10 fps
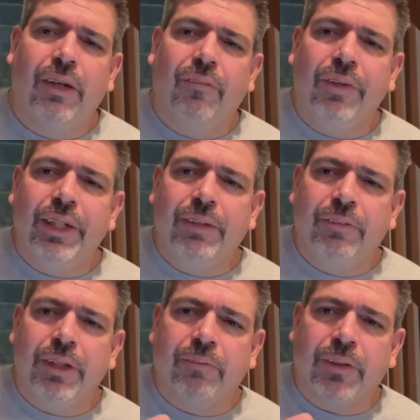We need to
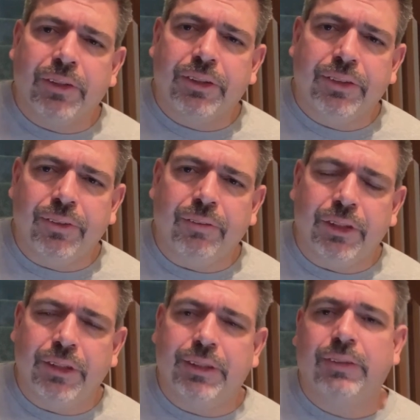be in pursuit of
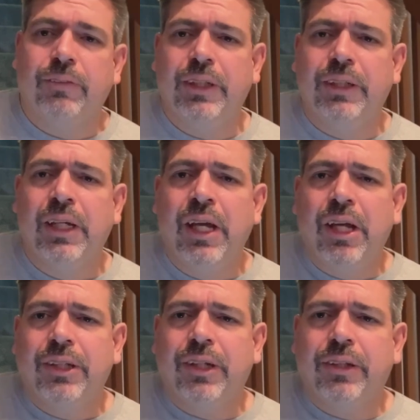Jesus. We need
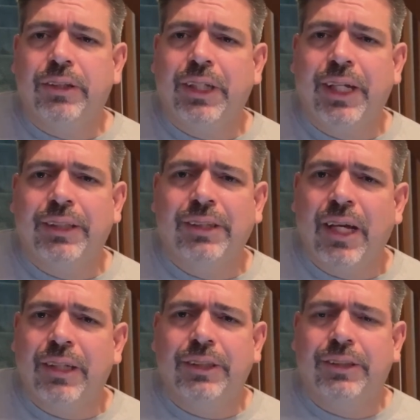to understand it's
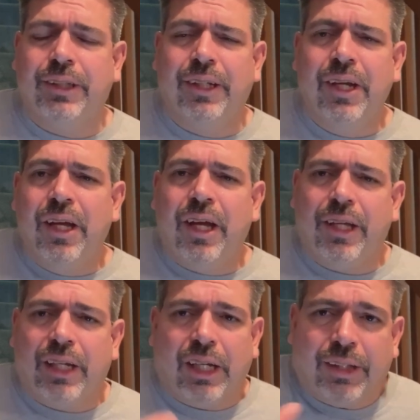not just a
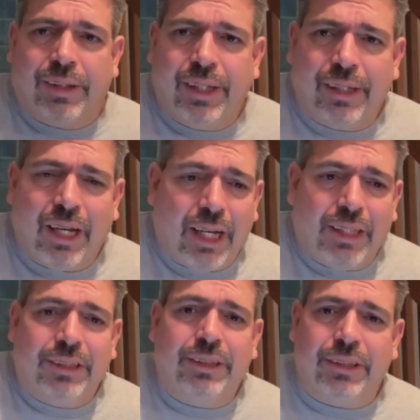thing, I
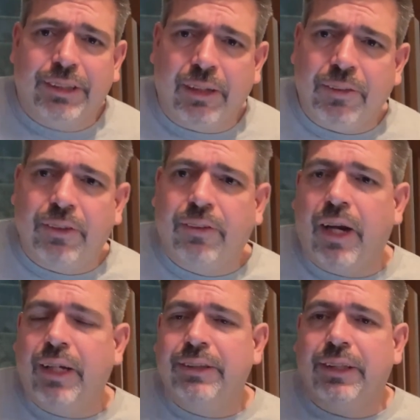just accepted
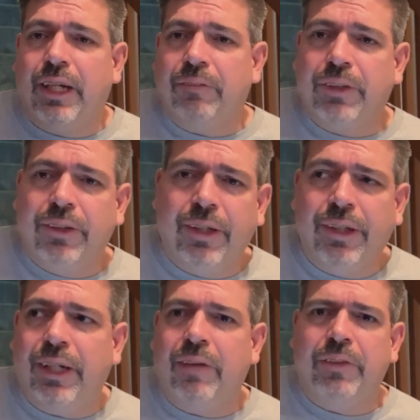Christ and I'm good
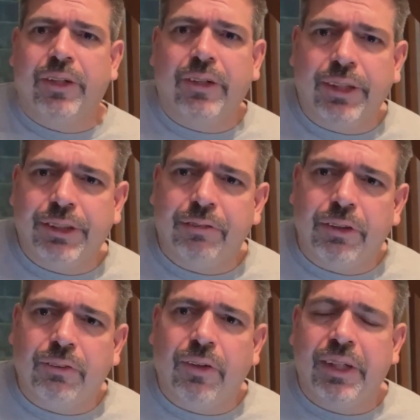and I've been Christian for
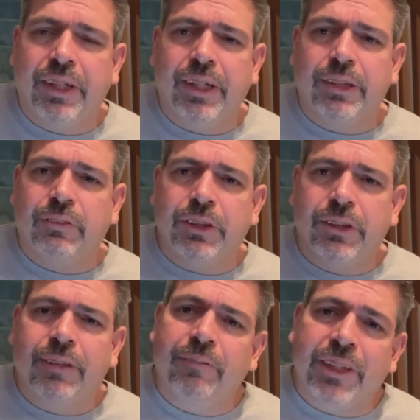20 years. We
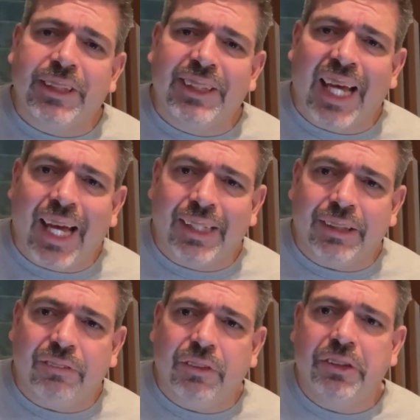shouldn't be
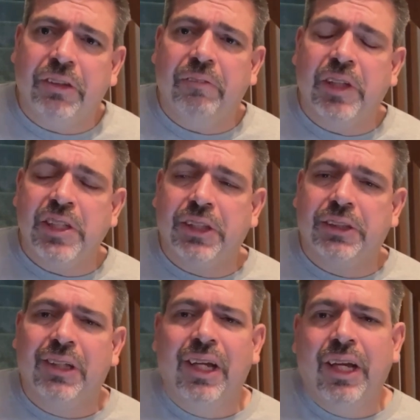stagnant. We shouldn't be
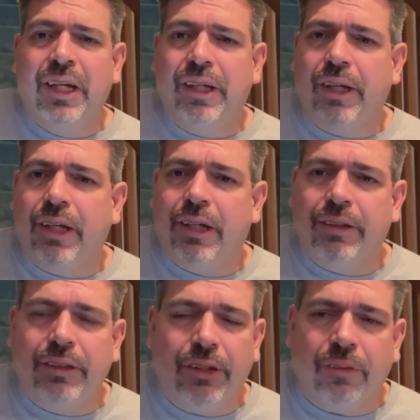just,
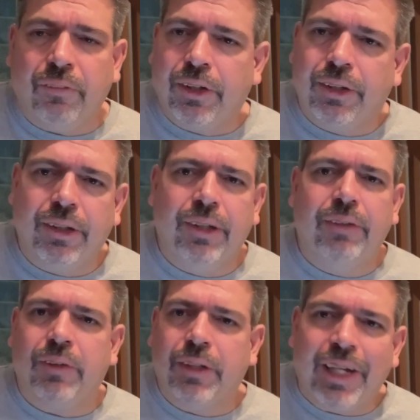we're good,
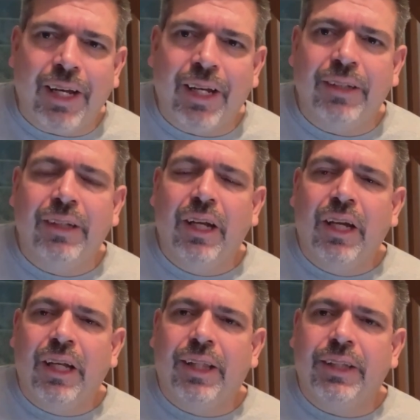we're done.
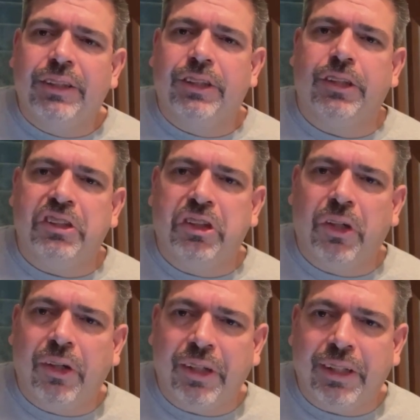This is a
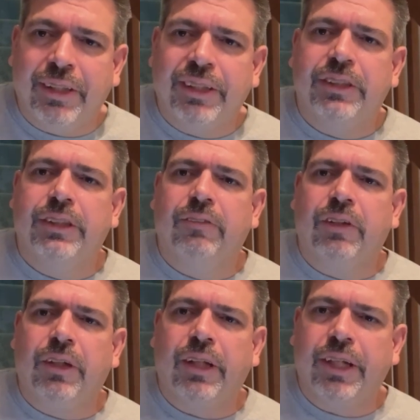journey. This is a
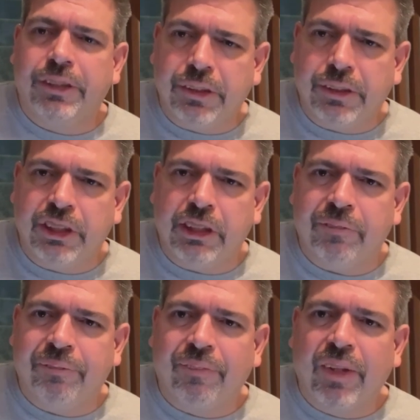
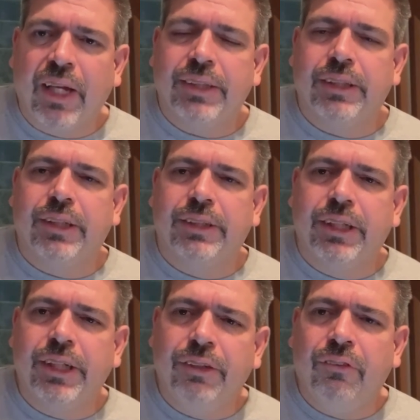relationship. It's a
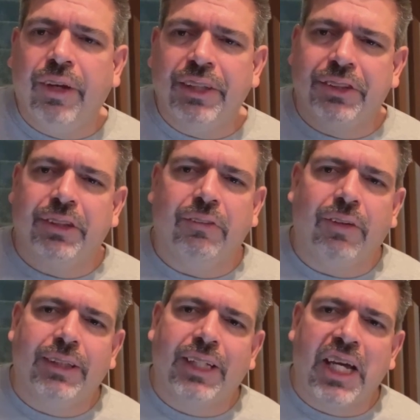continuation of
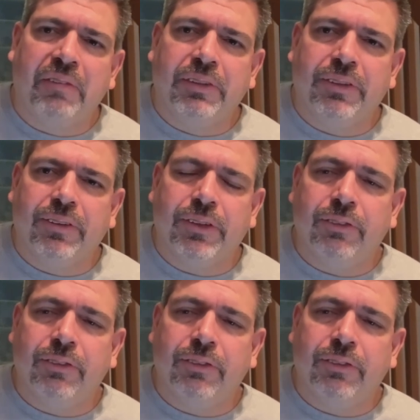what's happened to us.